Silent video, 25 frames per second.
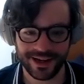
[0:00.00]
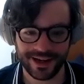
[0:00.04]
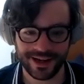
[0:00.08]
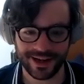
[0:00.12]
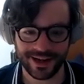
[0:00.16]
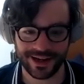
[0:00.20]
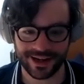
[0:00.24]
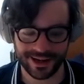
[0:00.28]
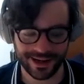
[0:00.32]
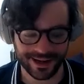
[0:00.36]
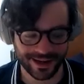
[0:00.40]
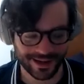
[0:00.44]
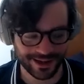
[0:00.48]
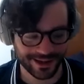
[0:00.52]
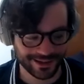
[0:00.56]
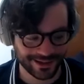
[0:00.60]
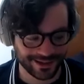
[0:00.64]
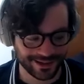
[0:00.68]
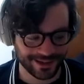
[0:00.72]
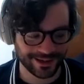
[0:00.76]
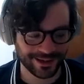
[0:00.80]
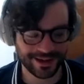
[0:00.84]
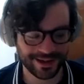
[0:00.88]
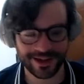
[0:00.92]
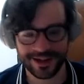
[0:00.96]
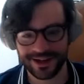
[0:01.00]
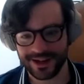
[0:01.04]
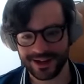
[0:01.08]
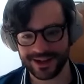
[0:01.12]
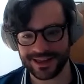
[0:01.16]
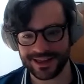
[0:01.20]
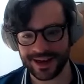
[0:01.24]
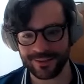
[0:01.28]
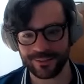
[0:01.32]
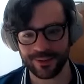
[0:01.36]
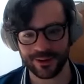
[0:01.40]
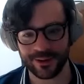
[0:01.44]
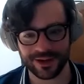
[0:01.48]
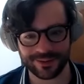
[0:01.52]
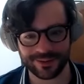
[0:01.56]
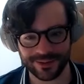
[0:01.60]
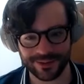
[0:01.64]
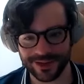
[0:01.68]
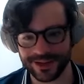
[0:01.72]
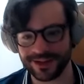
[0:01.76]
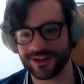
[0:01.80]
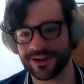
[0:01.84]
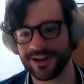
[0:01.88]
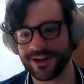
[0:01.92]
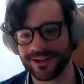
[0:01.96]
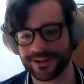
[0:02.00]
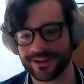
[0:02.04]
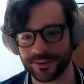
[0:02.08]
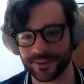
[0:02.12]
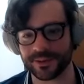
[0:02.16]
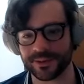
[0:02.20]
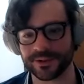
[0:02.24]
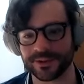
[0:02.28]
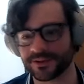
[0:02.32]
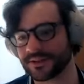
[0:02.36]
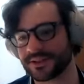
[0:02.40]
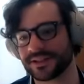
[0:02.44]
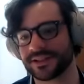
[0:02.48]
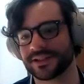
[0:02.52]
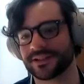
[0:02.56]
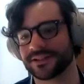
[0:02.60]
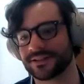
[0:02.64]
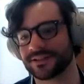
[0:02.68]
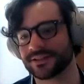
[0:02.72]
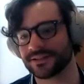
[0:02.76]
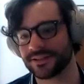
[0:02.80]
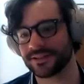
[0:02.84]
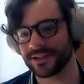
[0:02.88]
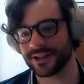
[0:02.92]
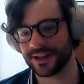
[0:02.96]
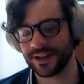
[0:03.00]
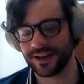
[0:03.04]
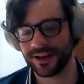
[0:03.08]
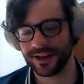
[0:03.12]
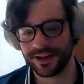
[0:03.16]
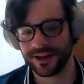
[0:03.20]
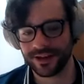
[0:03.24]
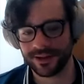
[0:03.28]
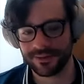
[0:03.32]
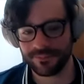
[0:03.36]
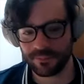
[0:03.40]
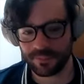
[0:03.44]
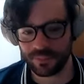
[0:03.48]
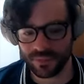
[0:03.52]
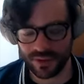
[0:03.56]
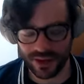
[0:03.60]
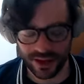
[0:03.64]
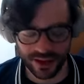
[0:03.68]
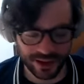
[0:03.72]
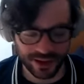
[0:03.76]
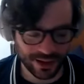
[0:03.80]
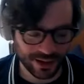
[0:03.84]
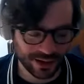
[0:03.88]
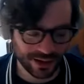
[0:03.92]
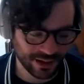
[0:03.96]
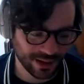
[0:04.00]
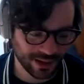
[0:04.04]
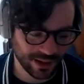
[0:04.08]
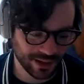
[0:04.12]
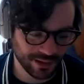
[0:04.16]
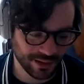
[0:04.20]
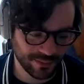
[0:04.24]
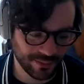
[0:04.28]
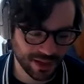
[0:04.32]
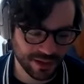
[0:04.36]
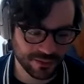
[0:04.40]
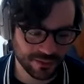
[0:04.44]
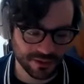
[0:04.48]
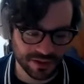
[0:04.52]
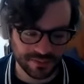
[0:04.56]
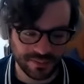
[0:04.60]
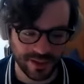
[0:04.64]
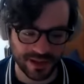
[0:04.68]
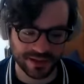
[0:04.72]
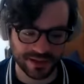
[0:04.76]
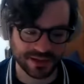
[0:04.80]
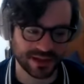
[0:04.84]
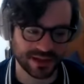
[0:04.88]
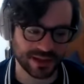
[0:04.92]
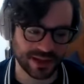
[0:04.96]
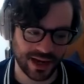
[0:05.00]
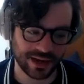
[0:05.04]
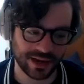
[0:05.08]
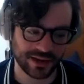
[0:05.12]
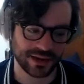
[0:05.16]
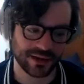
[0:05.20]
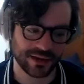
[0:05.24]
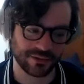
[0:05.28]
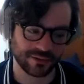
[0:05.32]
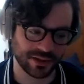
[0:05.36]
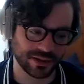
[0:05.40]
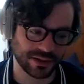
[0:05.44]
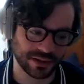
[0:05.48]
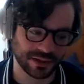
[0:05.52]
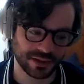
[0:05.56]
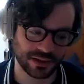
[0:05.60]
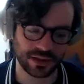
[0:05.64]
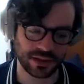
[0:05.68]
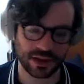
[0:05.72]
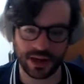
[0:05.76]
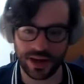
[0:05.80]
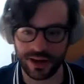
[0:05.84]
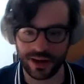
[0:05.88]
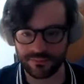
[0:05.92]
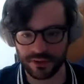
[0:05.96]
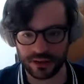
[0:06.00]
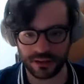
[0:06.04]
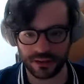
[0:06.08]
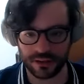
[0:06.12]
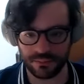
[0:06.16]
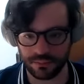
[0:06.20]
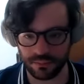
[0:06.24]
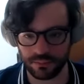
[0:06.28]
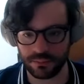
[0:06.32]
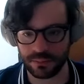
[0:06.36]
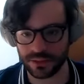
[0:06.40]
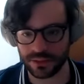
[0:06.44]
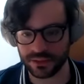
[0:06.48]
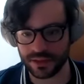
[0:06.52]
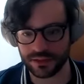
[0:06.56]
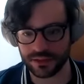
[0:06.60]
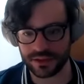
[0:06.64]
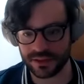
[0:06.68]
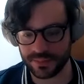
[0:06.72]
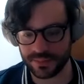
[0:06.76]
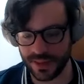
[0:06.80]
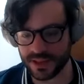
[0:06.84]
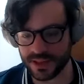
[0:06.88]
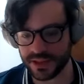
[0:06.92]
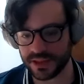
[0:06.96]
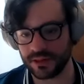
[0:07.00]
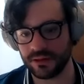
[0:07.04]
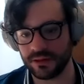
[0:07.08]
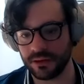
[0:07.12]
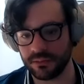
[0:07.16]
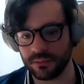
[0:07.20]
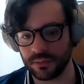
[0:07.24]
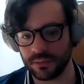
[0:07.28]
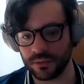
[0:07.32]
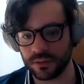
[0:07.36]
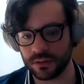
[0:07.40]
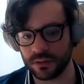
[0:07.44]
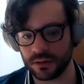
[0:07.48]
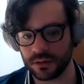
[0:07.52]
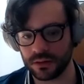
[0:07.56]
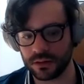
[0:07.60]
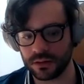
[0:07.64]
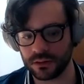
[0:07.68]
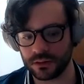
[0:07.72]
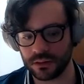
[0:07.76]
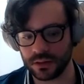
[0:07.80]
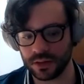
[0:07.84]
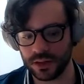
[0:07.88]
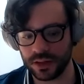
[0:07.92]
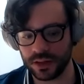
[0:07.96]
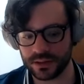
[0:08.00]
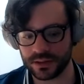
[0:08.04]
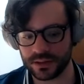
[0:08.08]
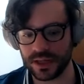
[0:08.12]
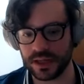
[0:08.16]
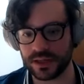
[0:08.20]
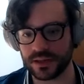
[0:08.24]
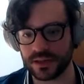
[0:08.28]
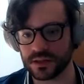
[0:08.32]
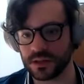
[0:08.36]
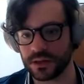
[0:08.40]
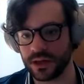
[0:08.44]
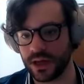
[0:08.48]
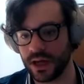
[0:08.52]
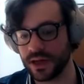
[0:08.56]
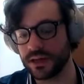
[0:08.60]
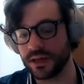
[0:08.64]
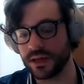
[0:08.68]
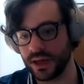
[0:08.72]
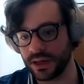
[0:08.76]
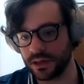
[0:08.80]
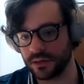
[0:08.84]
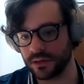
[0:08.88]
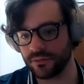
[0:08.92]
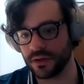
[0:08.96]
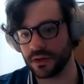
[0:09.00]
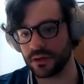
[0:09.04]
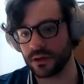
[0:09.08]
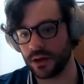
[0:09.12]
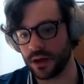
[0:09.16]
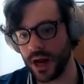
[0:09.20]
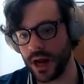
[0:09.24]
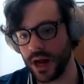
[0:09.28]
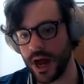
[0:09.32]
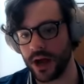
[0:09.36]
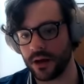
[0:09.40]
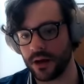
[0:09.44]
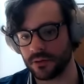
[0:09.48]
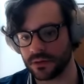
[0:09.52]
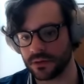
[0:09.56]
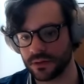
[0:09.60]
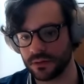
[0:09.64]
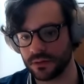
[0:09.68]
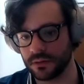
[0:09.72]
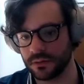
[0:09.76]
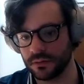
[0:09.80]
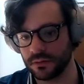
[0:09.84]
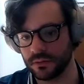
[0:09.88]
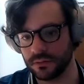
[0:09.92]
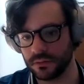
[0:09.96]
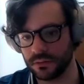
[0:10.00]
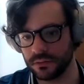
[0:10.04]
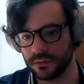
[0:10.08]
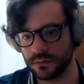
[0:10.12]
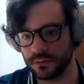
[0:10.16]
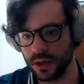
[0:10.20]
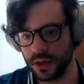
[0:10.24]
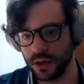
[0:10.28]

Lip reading: And at that point I'm like, all right, cool. So in response to that, not only just did I have to build out the space area more intensely, I then had to figure out how to